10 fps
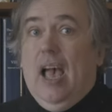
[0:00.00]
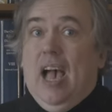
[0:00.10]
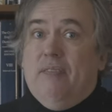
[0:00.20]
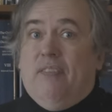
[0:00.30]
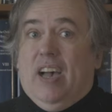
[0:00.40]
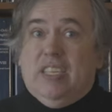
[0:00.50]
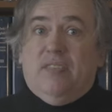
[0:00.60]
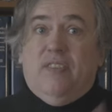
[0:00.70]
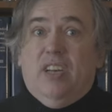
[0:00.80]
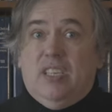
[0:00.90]
and vice
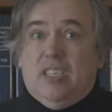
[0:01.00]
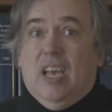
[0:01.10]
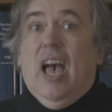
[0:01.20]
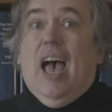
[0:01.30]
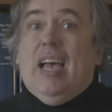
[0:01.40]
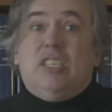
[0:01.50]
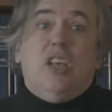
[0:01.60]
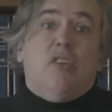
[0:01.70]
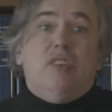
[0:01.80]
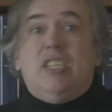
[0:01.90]
versa. And so
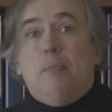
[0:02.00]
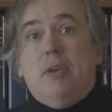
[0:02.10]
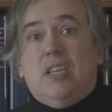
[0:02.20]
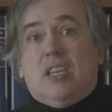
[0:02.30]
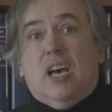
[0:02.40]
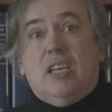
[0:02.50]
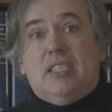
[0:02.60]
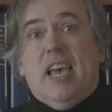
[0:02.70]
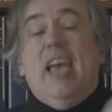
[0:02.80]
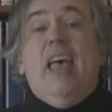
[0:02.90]
the recipient can't
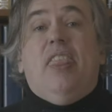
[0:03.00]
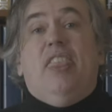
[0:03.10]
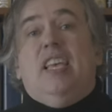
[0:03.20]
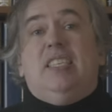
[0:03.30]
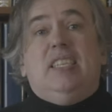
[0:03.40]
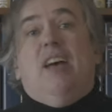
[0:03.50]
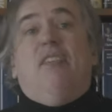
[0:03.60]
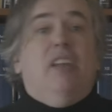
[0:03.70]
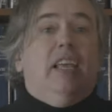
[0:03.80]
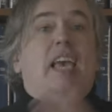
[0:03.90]
say this
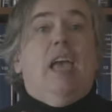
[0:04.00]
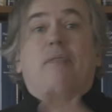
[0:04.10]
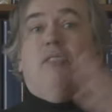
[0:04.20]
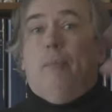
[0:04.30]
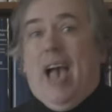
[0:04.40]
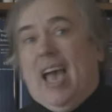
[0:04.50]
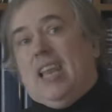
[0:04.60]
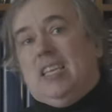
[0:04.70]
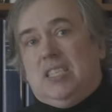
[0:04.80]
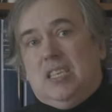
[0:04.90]
definitely came from
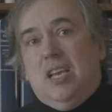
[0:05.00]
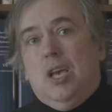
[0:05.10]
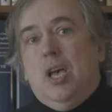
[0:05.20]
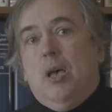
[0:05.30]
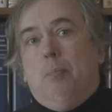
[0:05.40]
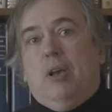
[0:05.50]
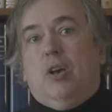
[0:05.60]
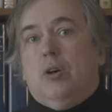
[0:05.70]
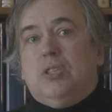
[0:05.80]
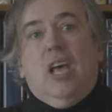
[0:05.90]
Alice,
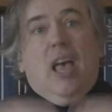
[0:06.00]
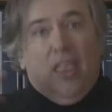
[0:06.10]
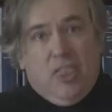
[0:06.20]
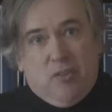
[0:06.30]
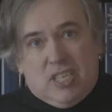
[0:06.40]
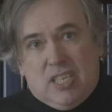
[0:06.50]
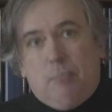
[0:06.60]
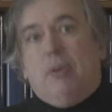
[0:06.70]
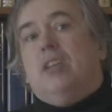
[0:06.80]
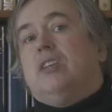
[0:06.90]
because the
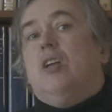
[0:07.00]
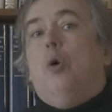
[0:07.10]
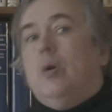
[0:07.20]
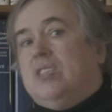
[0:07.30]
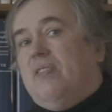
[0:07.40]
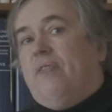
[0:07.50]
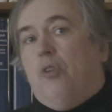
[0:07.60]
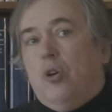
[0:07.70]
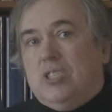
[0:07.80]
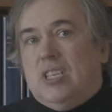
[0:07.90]
recipient can always have
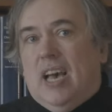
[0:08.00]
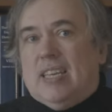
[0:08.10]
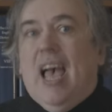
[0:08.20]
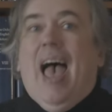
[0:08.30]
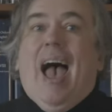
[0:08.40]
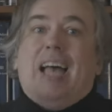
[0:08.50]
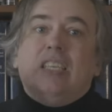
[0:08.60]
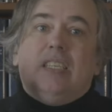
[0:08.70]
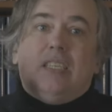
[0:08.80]
forged that. And